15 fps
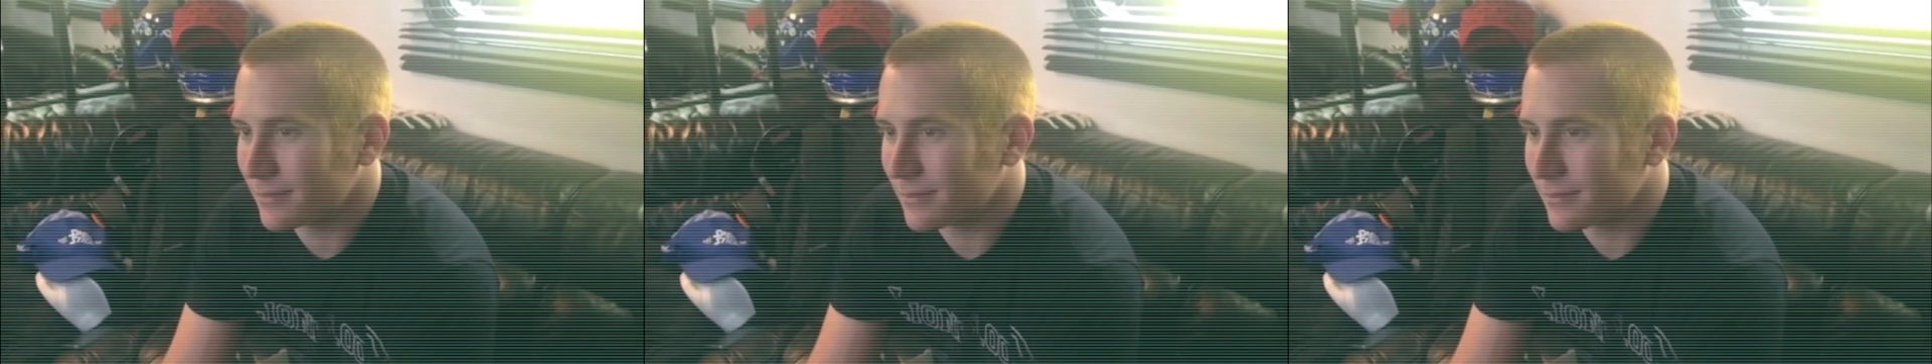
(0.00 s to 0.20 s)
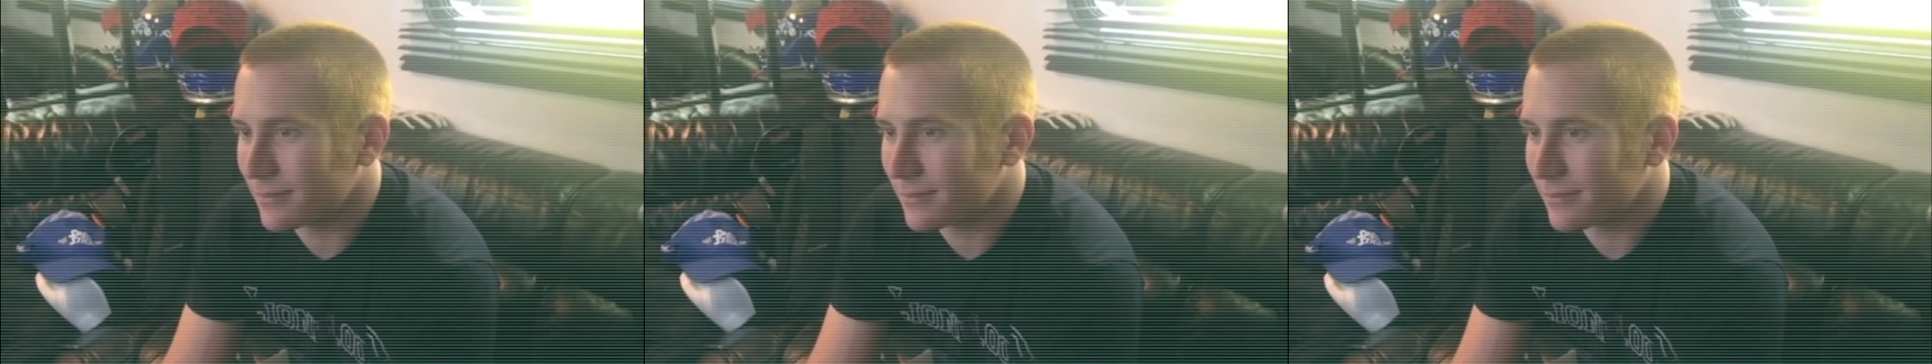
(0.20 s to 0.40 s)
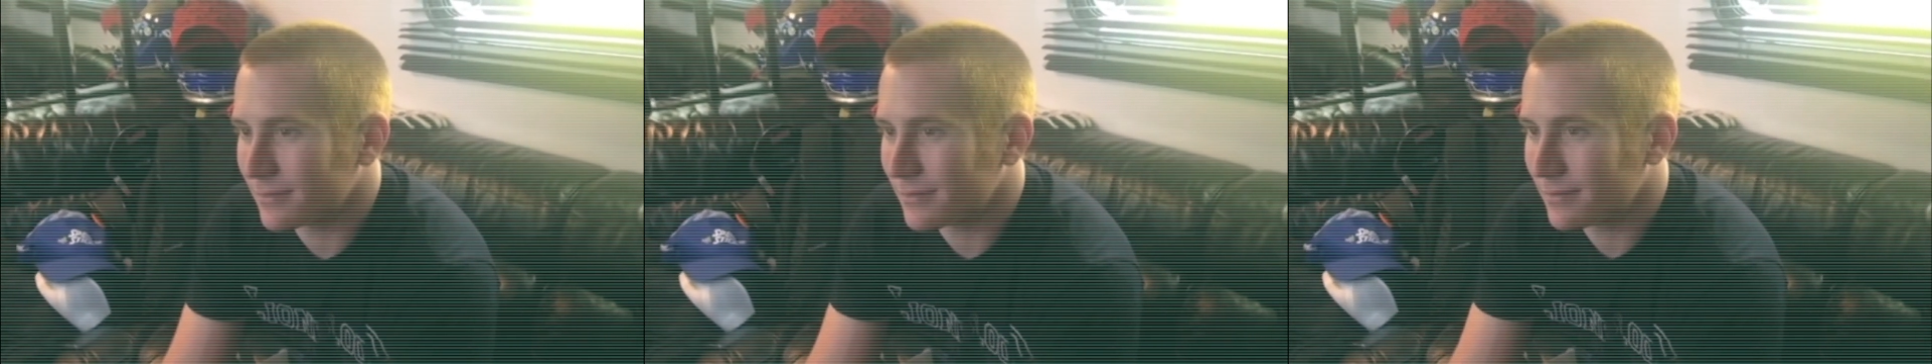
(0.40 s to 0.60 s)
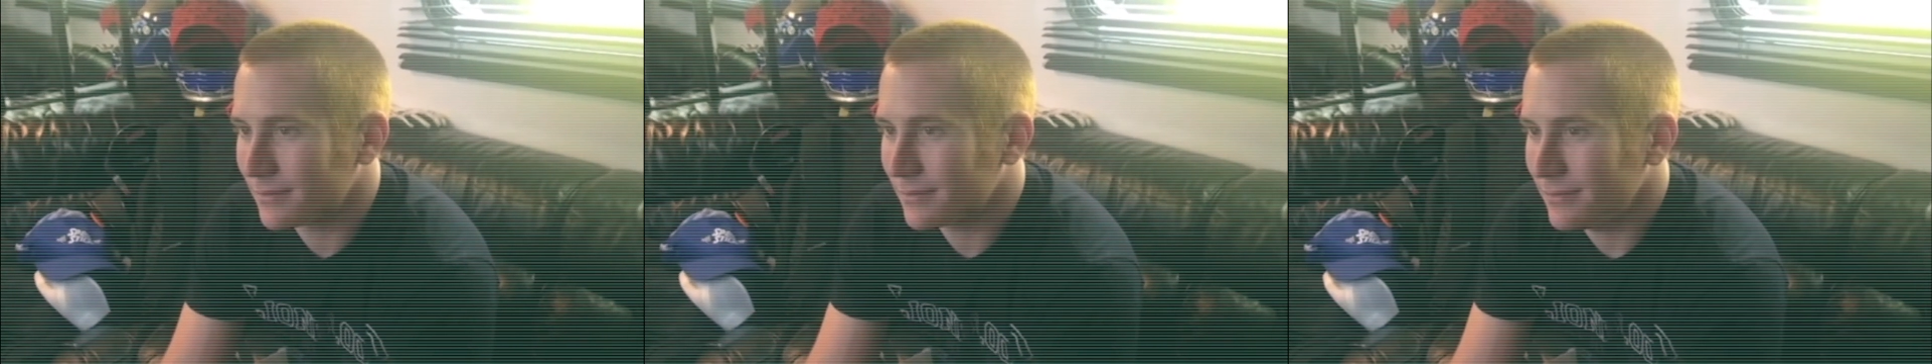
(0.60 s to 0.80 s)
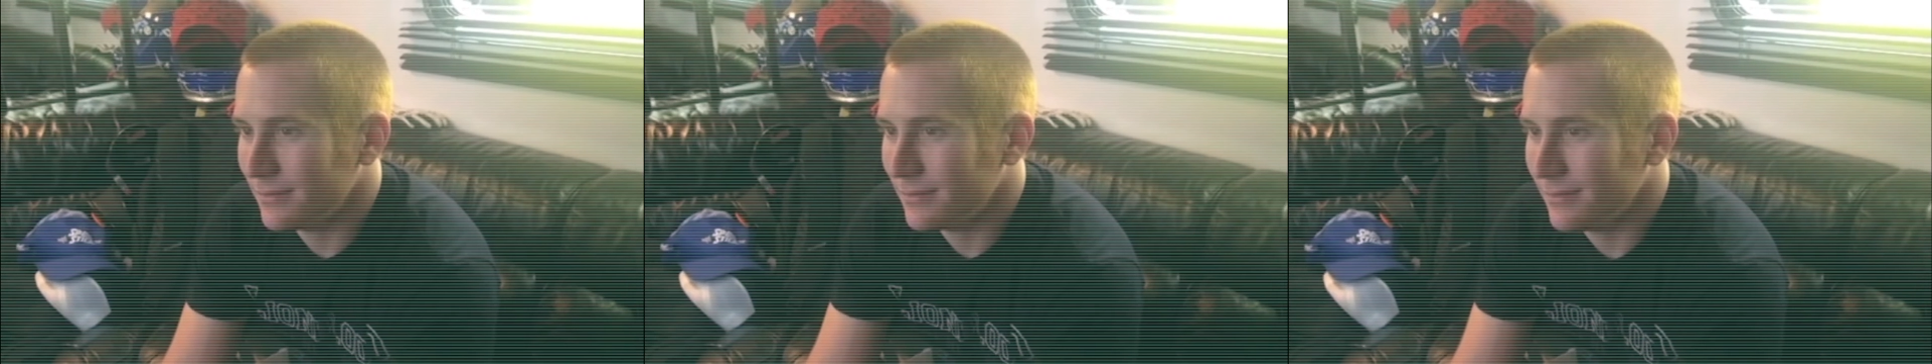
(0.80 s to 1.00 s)
feel like you've
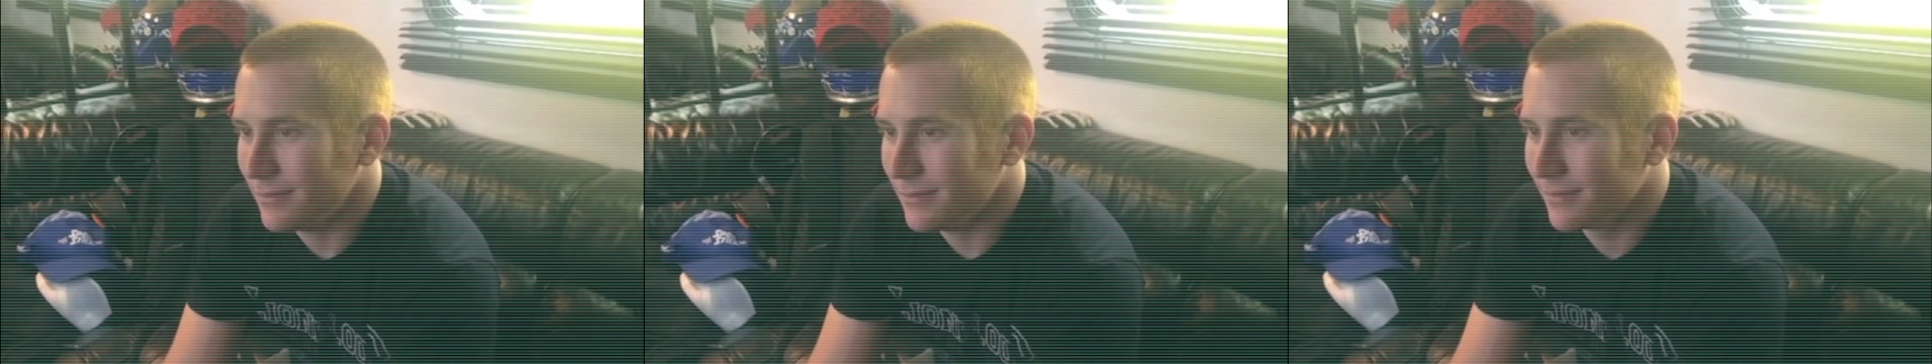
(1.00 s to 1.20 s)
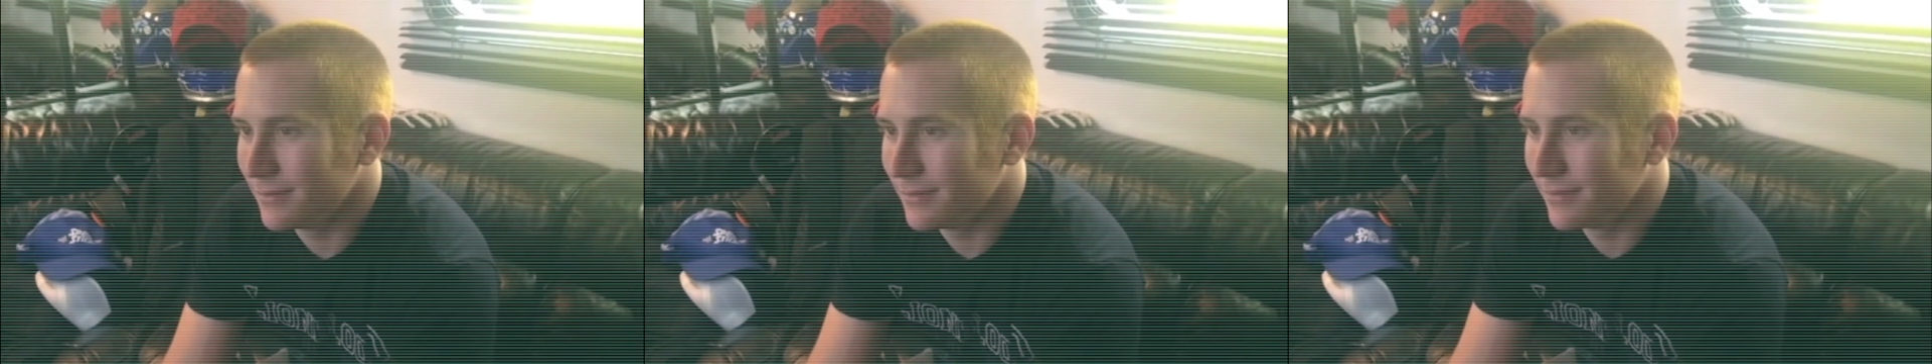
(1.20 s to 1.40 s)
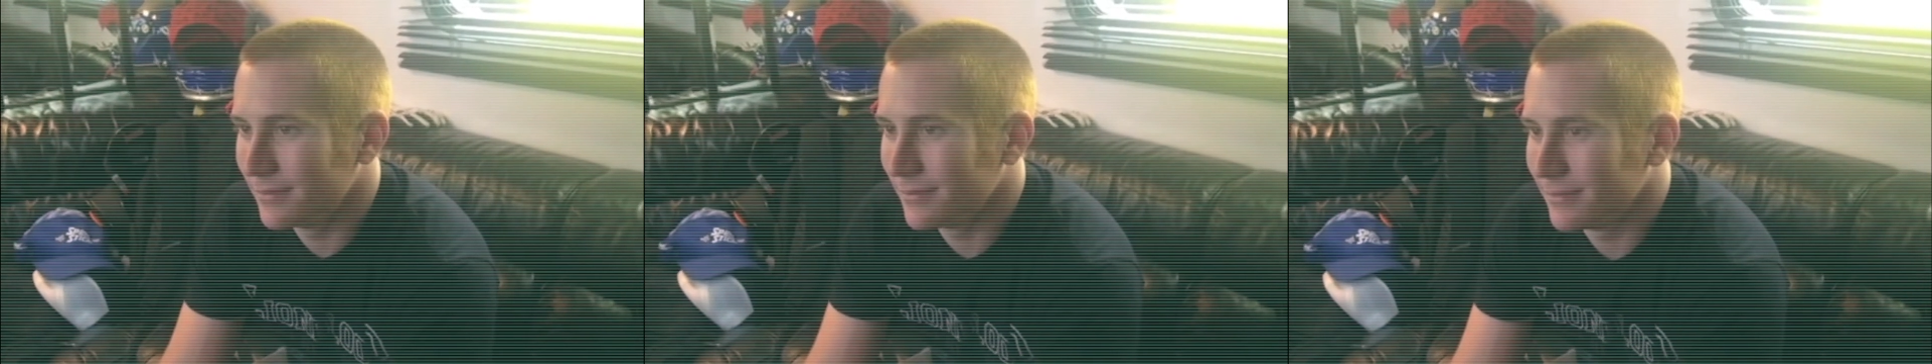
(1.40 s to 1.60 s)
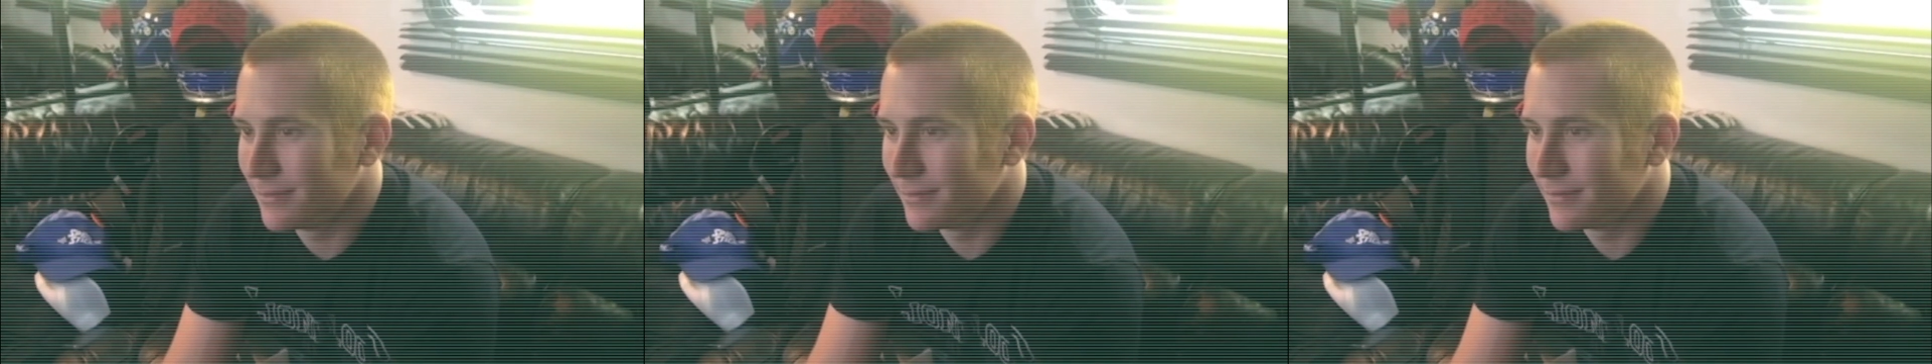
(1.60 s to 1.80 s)
had your defy